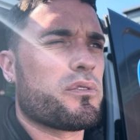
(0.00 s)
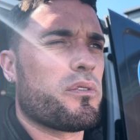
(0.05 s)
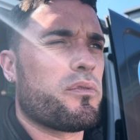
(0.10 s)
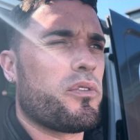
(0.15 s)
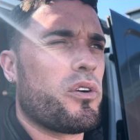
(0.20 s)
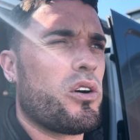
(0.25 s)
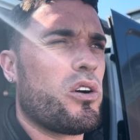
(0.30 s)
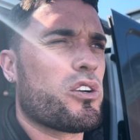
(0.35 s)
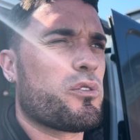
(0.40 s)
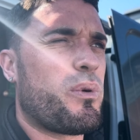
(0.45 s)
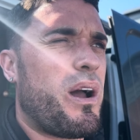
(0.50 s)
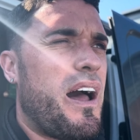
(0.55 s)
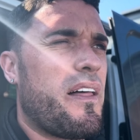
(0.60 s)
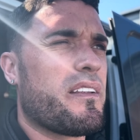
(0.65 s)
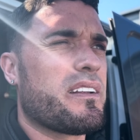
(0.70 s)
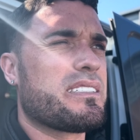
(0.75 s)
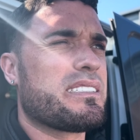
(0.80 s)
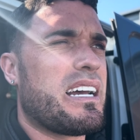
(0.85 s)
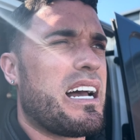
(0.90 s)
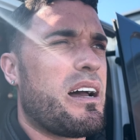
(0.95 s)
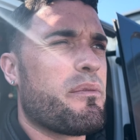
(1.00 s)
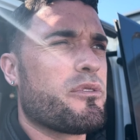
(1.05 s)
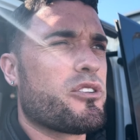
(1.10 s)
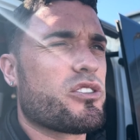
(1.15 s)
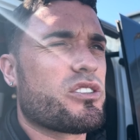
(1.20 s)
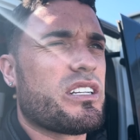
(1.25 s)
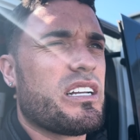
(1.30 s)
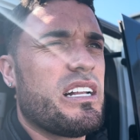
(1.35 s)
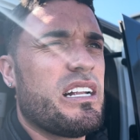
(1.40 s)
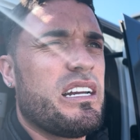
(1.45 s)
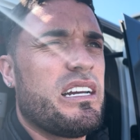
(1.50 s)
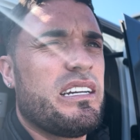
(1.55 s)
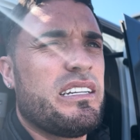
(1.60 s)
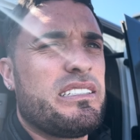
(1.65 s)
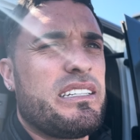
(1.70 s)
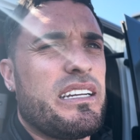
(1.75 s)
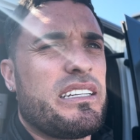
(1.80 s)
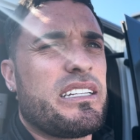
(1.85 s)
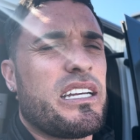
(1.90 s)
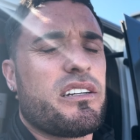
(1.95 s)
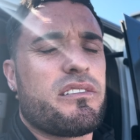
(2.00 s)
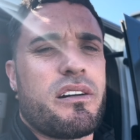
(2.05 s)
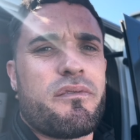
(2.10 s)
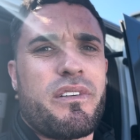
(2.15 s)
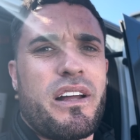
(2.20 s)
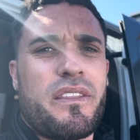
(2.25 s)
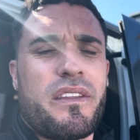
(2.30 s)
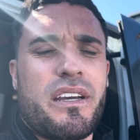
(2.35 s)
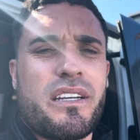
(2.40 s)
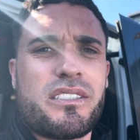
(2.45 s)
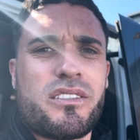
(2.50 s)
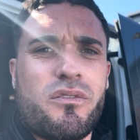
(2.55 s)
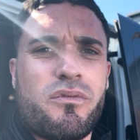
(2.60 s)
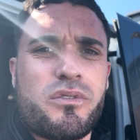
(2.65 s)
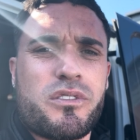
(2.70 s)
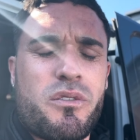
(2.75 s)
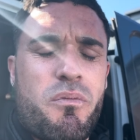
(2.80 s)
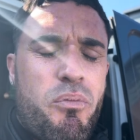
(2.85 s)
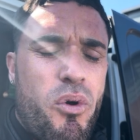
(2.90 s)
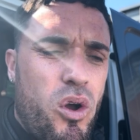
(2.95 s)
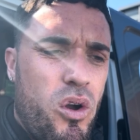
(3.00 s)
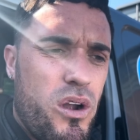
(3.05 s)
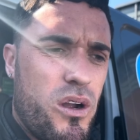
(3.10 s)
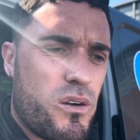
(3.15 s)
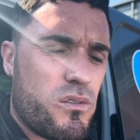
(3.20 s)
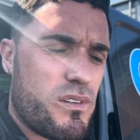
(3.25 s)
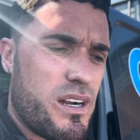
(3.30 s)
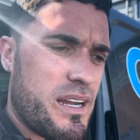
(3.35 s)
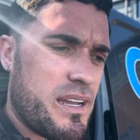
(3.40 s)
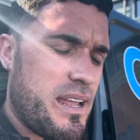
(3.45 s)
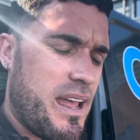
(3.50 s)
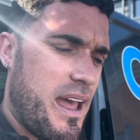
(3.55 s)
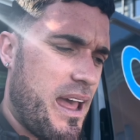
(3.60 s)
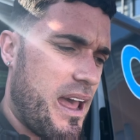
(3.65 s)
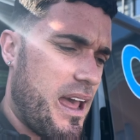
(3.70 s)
a Ford, but at the time, it just 16 grand van this, obviously bought it outright.